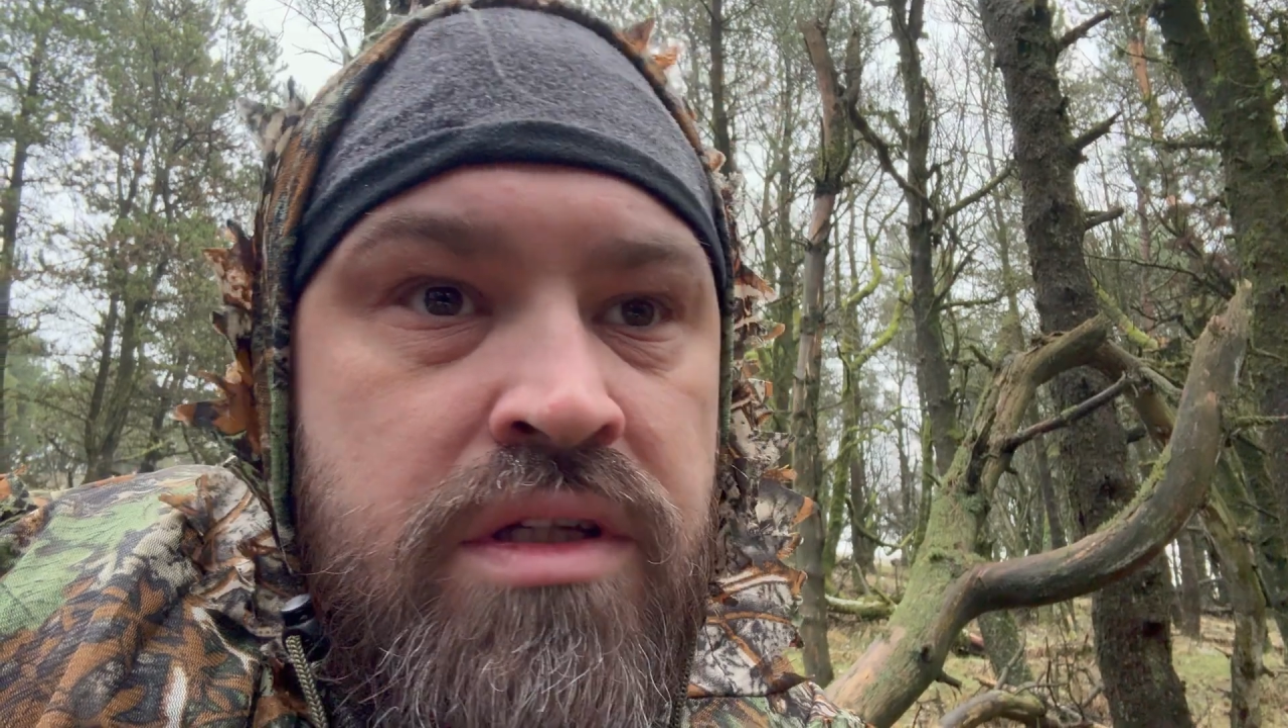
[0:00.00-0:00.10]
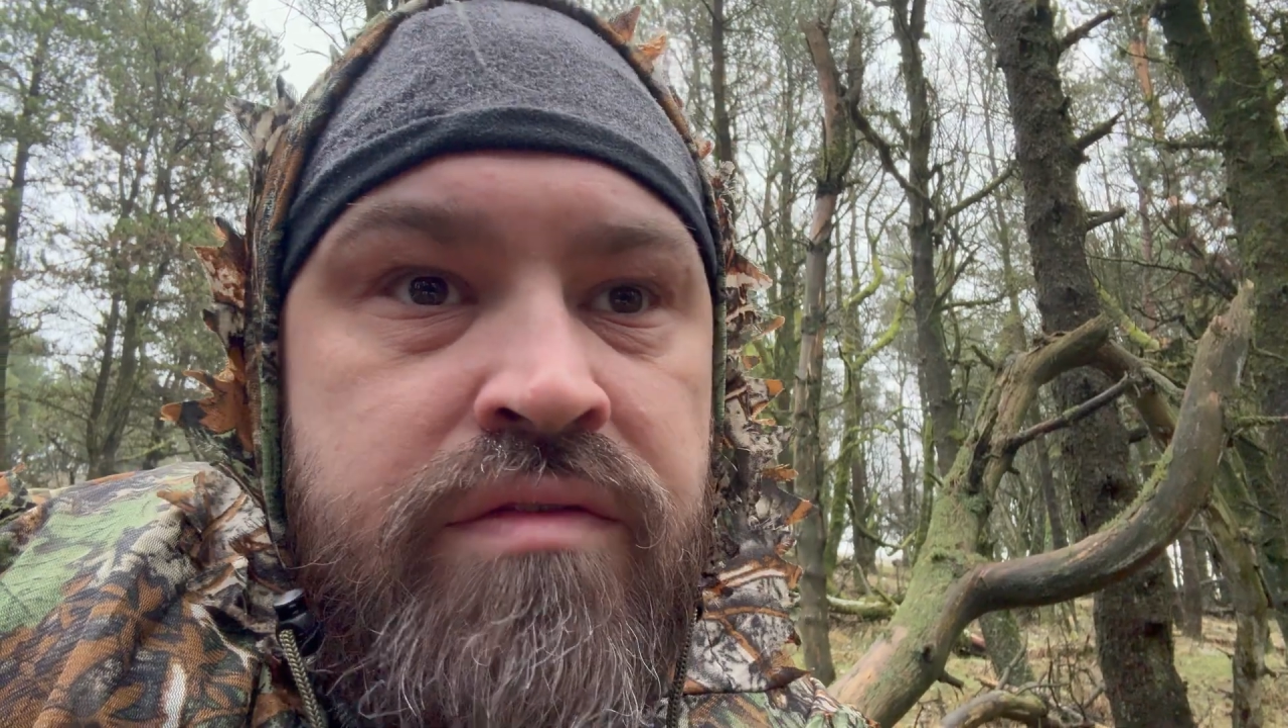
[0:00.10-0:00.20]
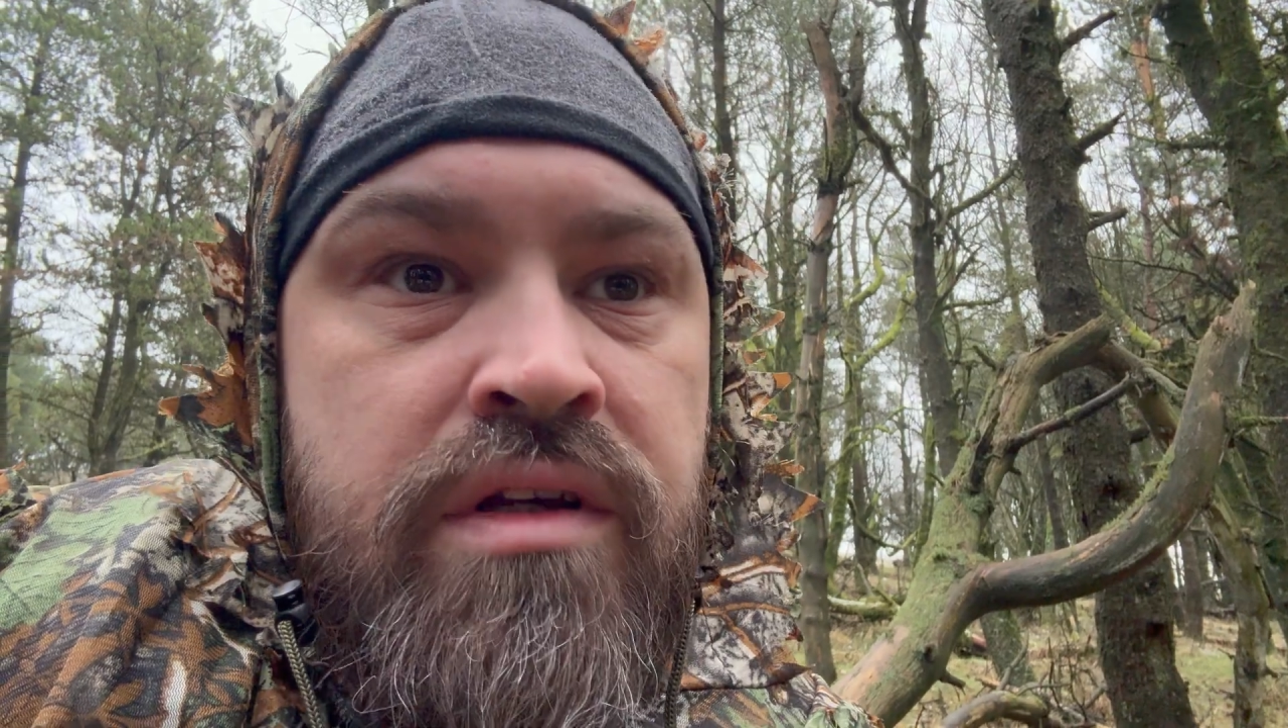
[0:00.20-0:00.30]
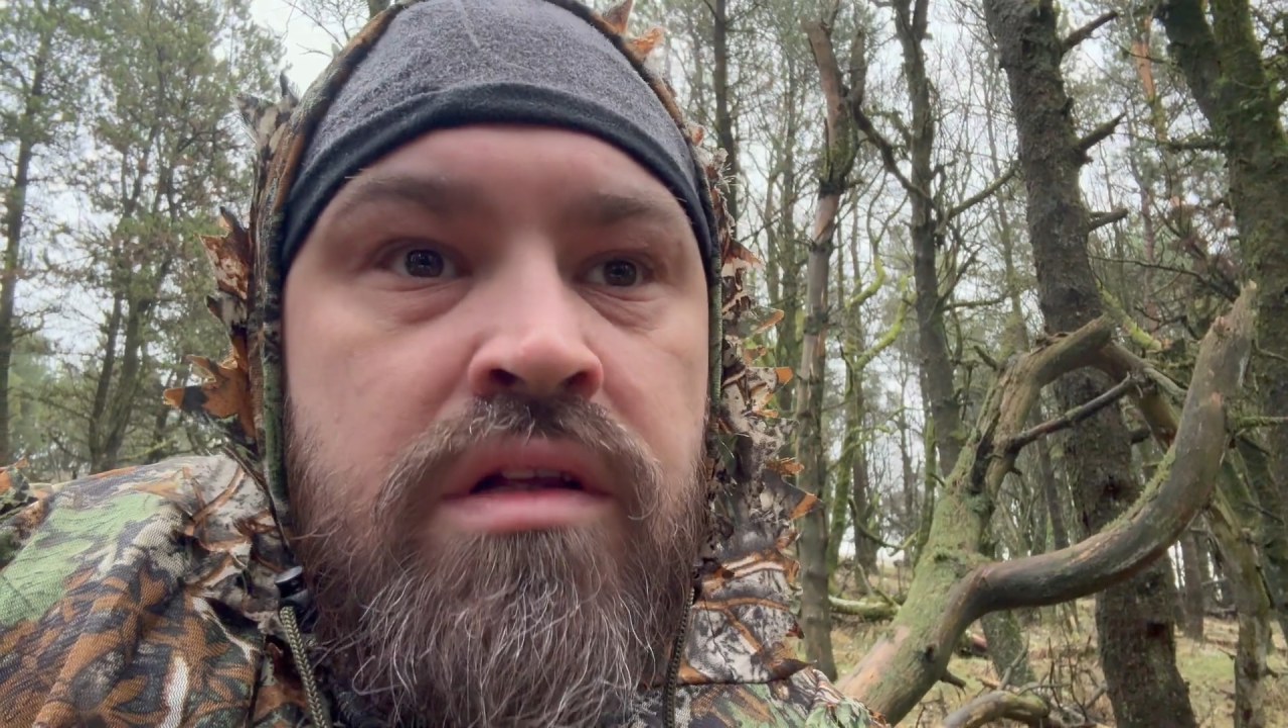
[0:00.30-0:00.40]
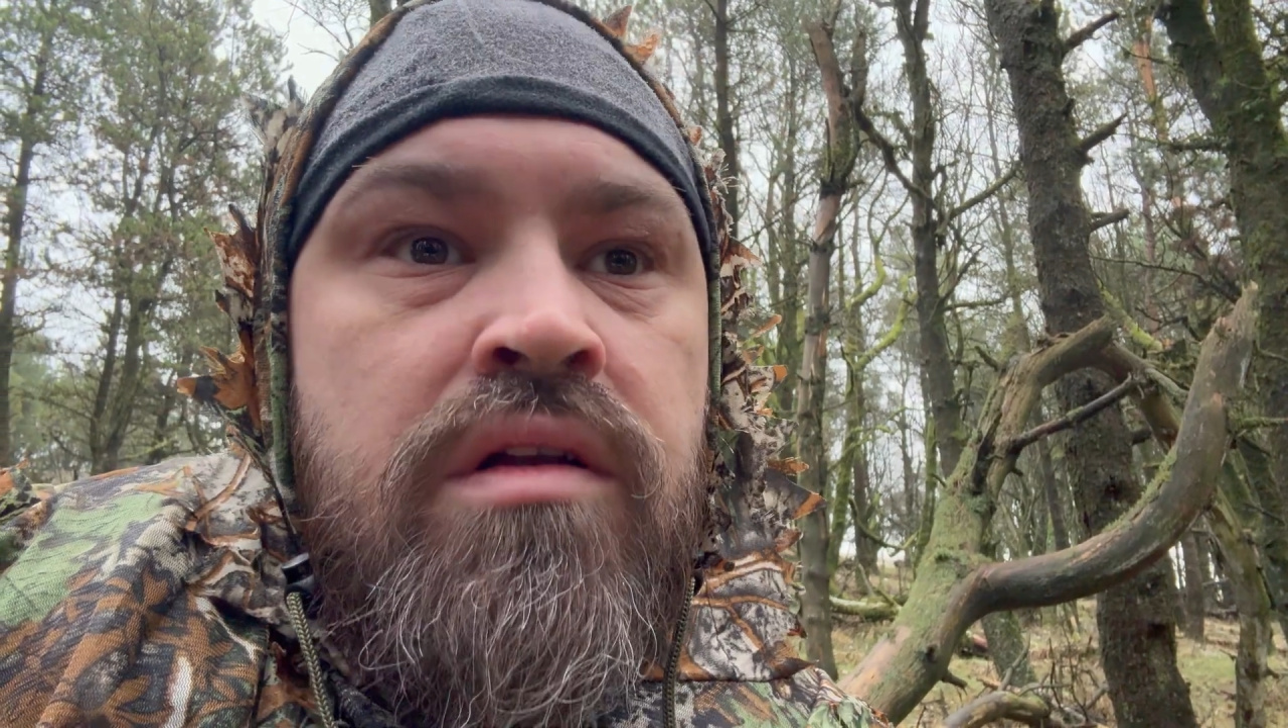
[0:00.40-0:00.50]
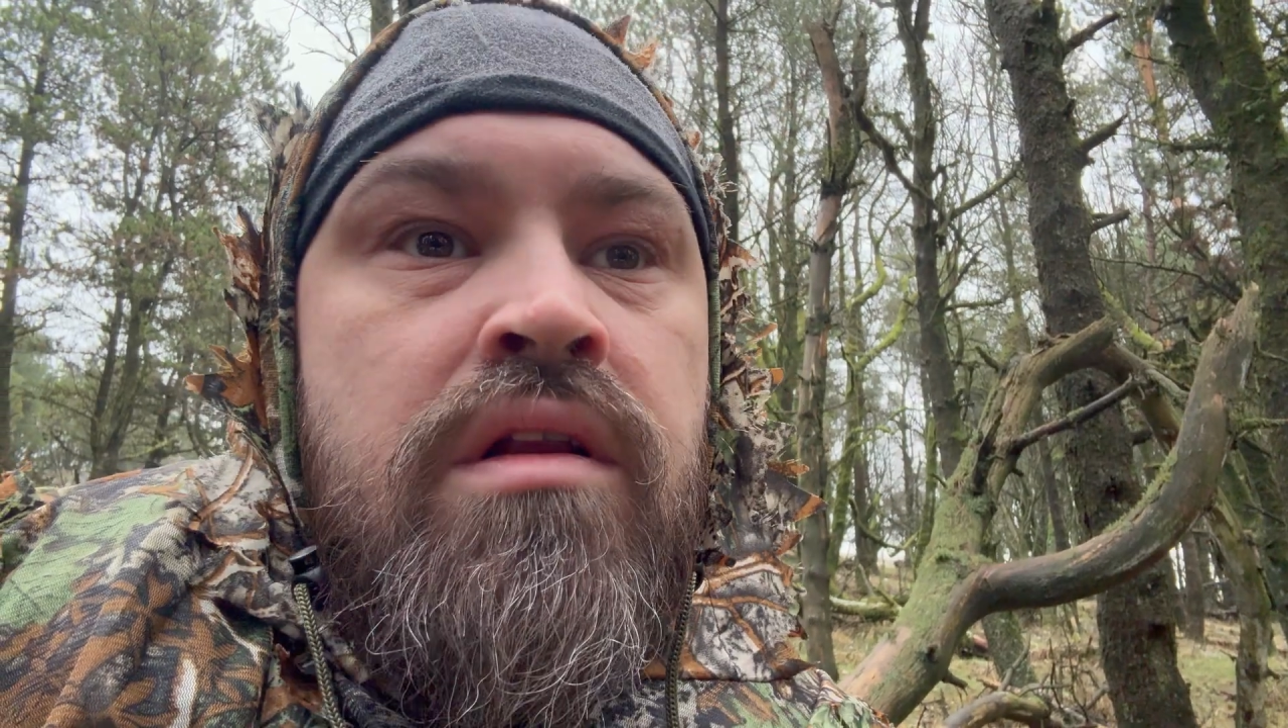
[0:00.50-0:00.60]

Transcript: leave it a little